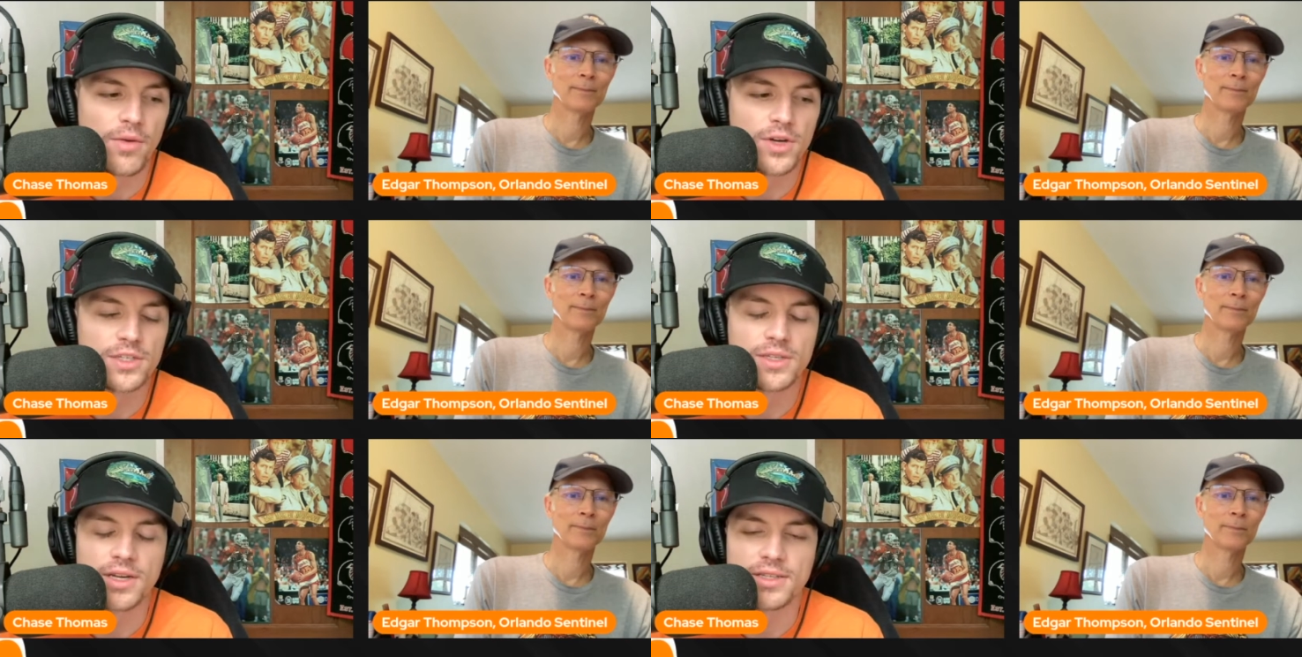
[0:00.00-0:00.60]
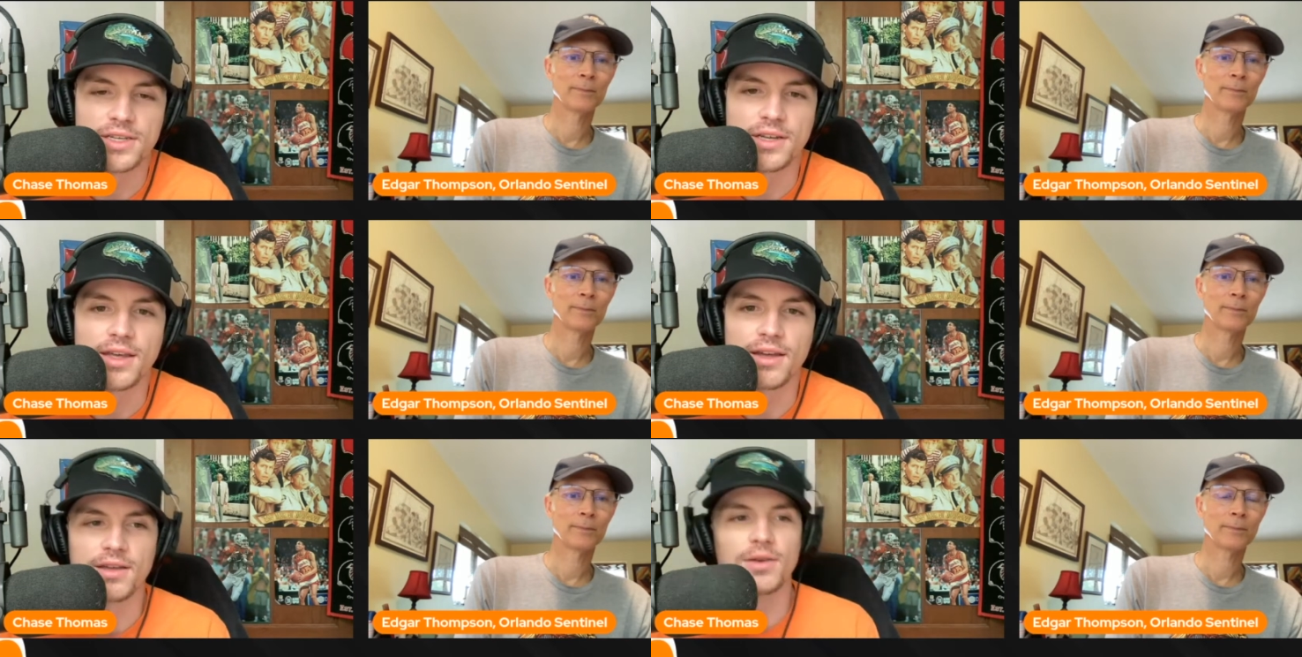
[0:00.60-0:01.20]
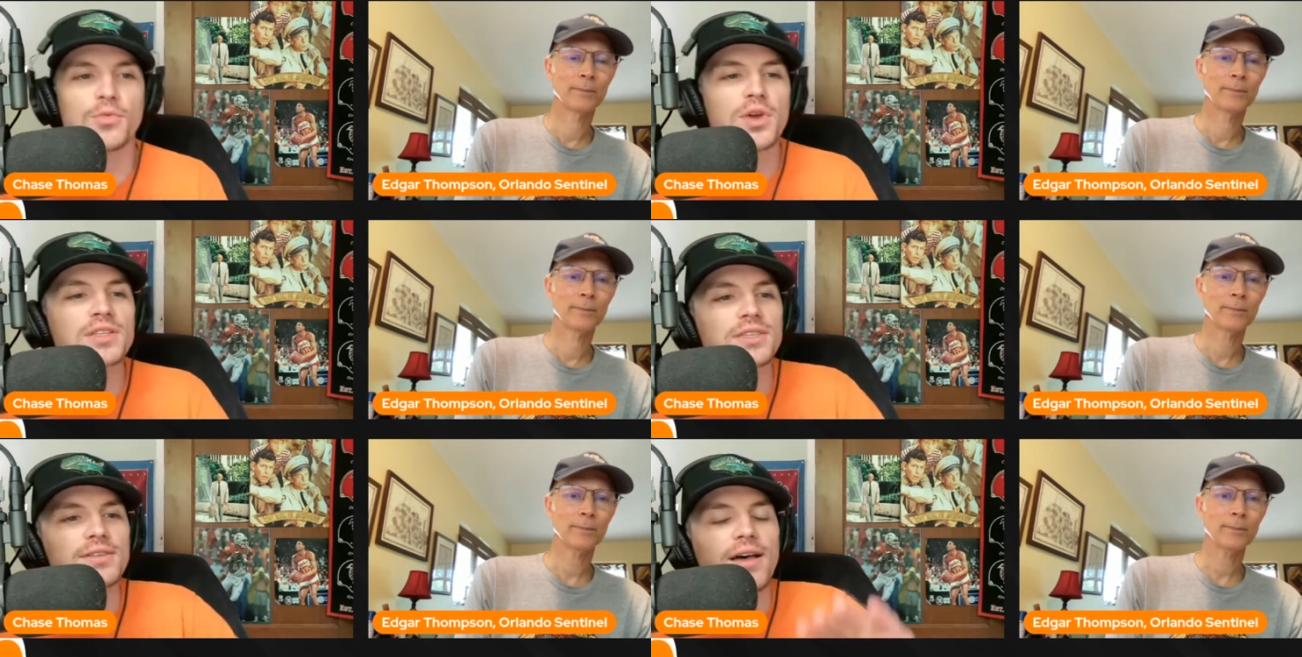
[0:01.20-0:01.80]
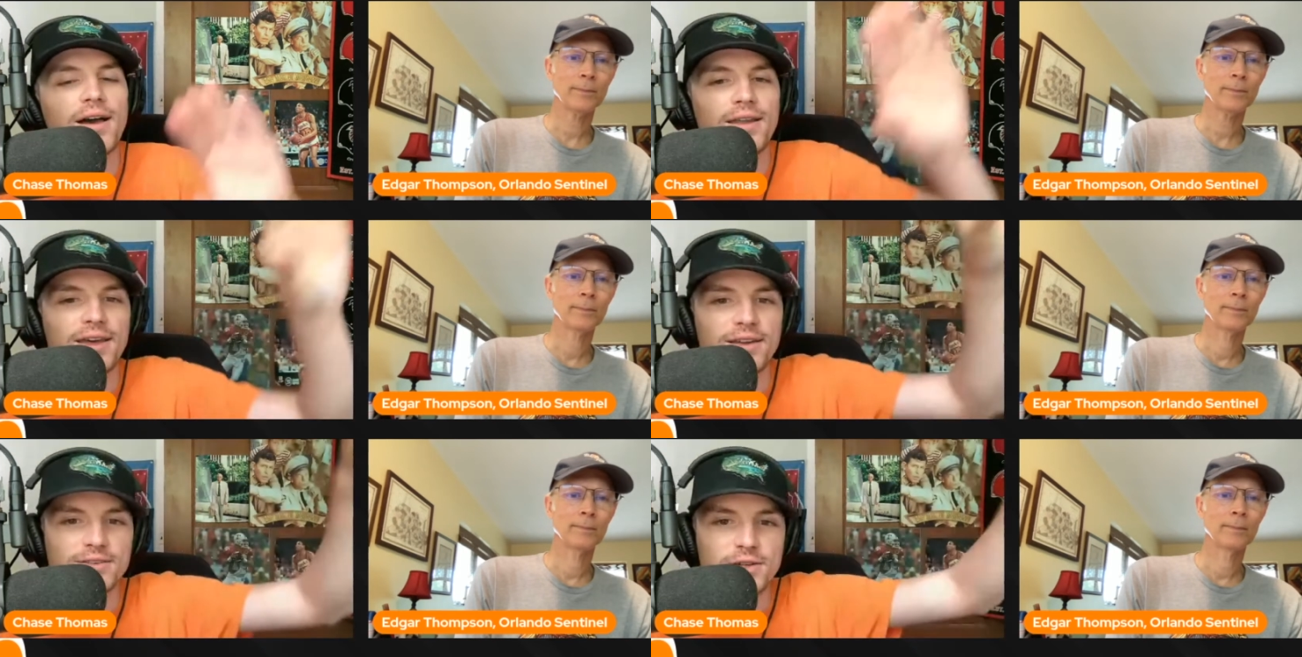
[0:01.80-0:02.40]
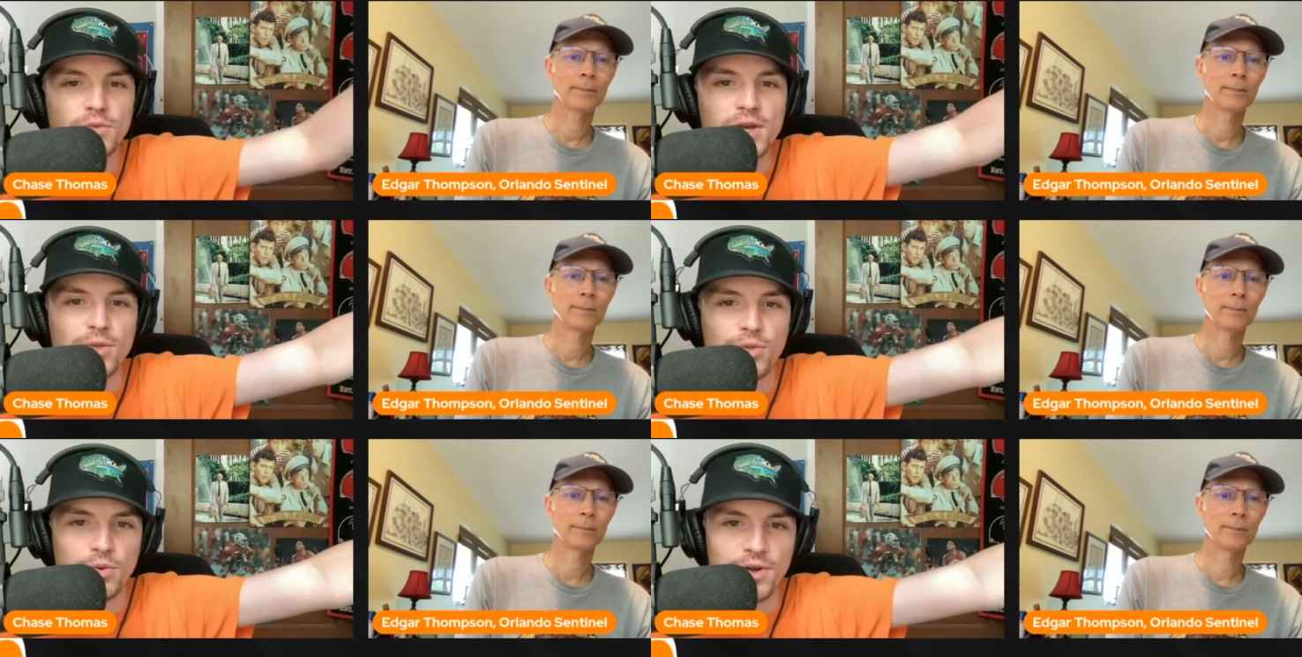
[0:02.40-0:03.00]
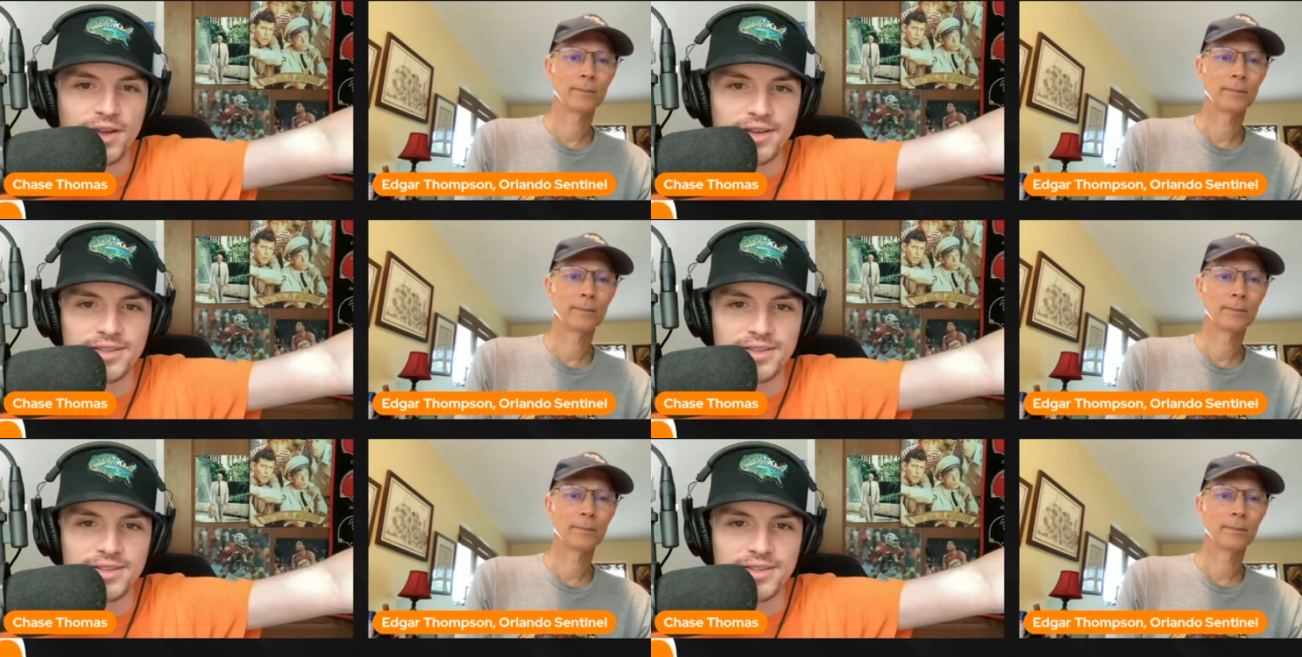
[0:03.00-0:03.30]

Speaker 1: I wish Tennessee could get if we could slide in to week three